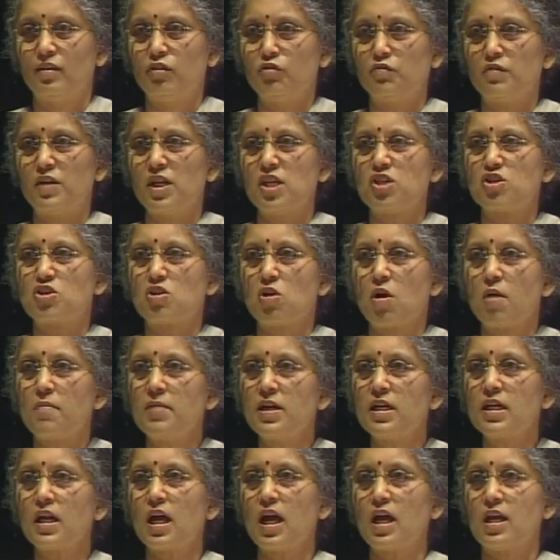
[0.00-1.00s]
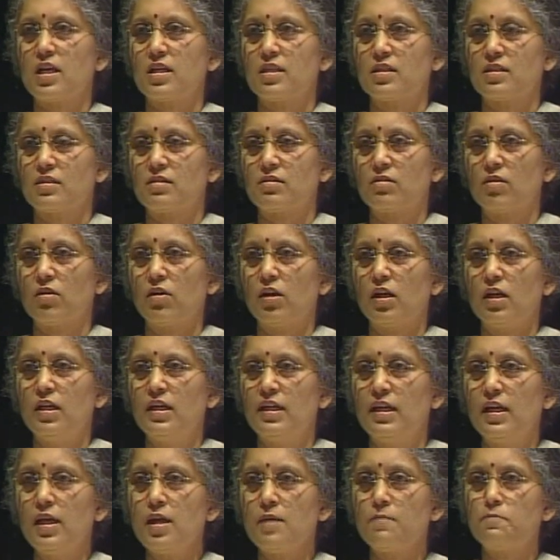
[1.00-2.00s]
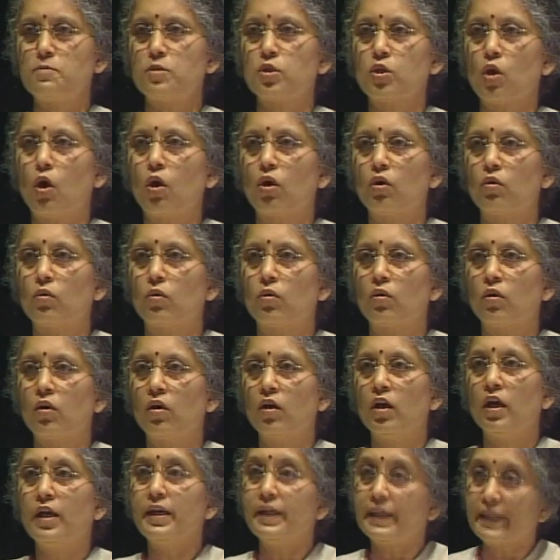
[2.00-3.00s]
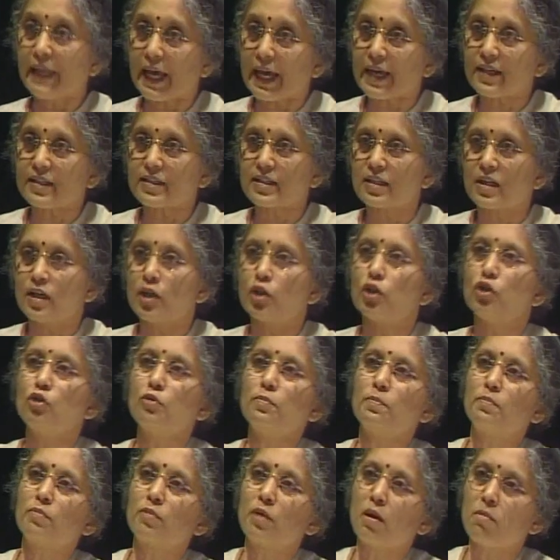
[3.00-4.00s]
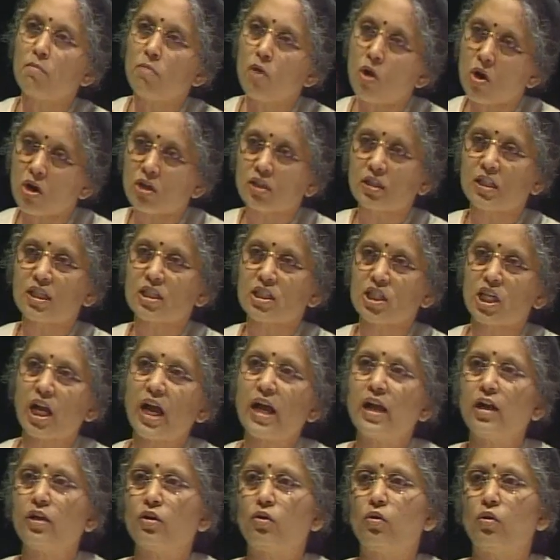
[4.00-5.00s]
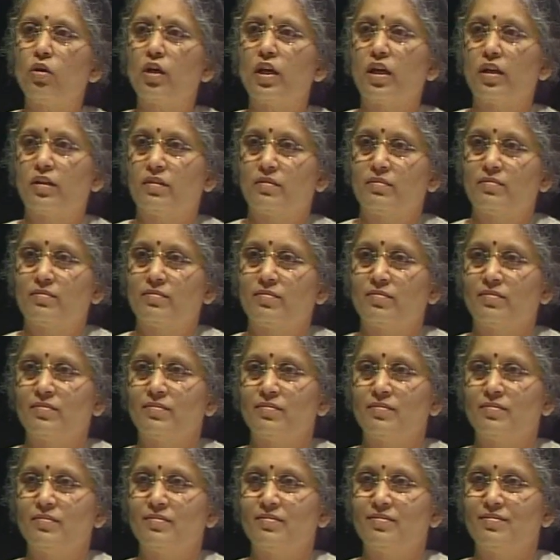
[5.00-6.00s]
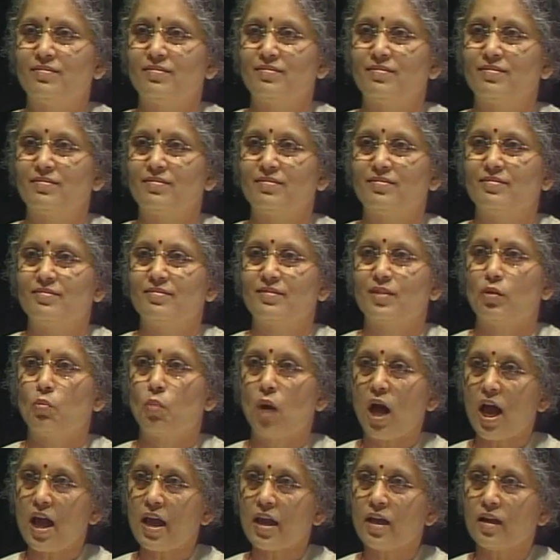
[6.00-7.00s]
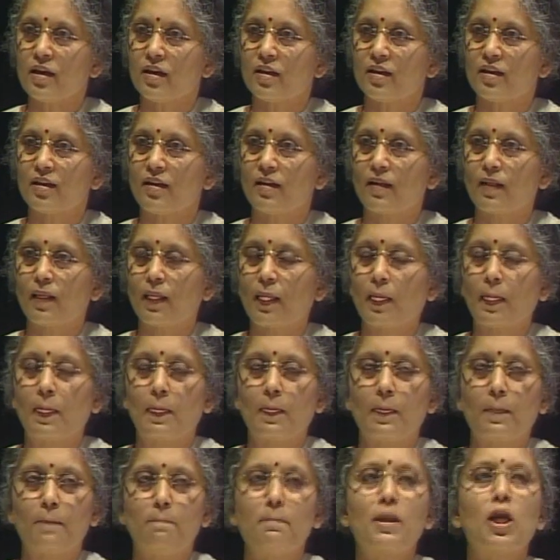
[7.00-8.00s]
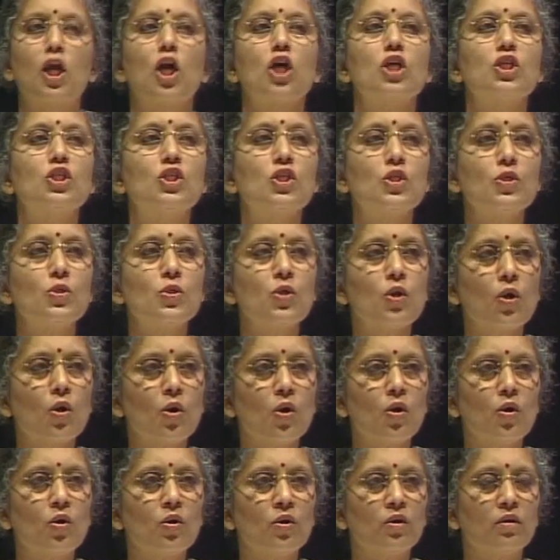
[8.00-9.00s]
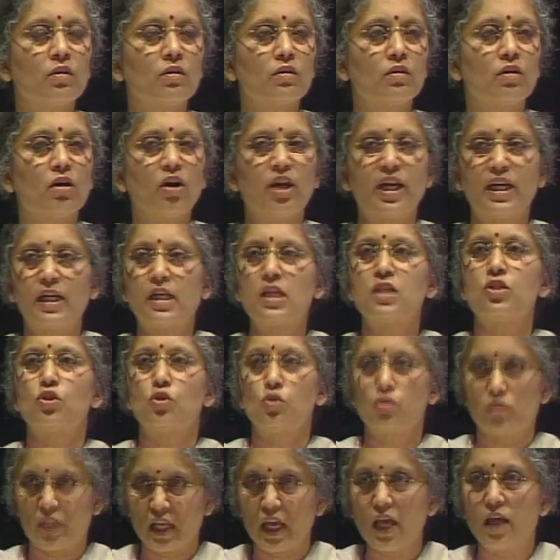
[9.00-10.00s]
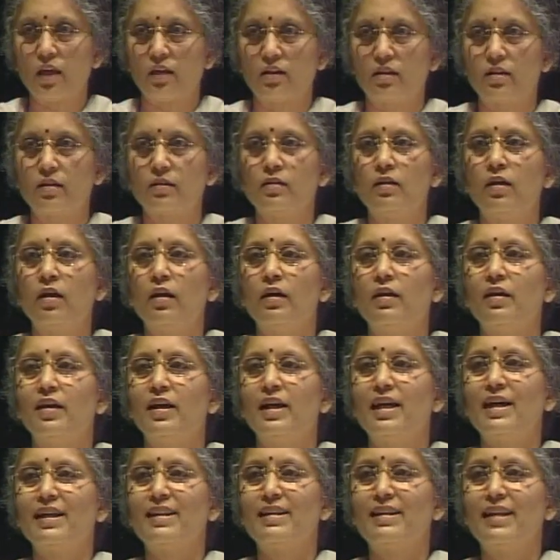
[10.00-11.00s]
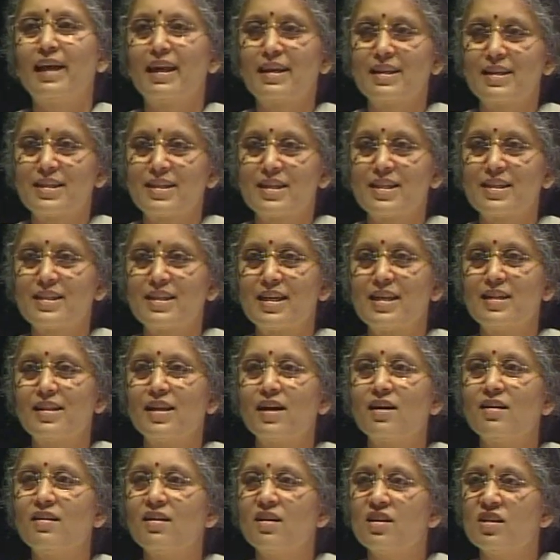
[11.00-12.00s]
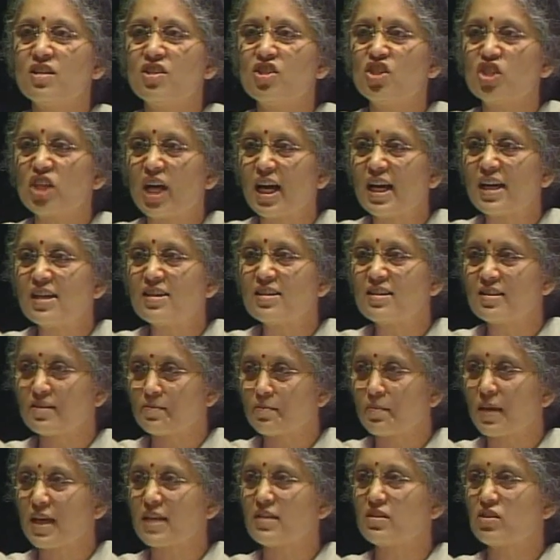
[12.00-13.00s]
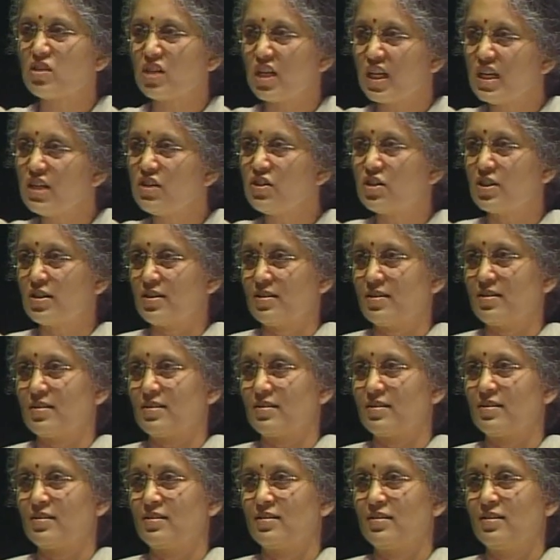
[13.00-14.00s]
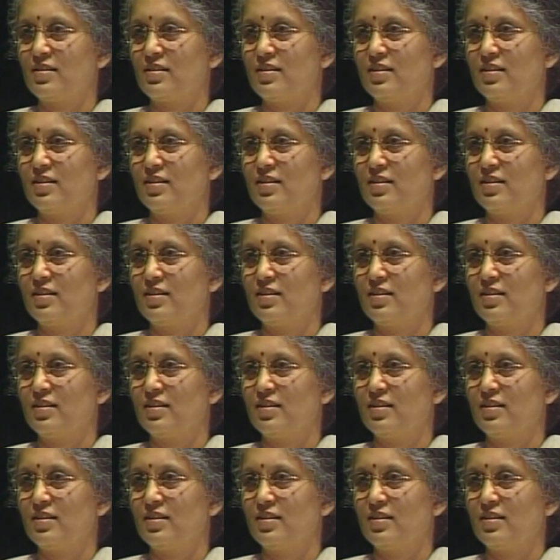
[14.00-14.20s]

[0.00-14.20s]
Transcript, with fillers: You feel traumatized. You are in deep sorrow. Yet you promote the child going. Why? Because you know or at least you think that it is in the child's best interest.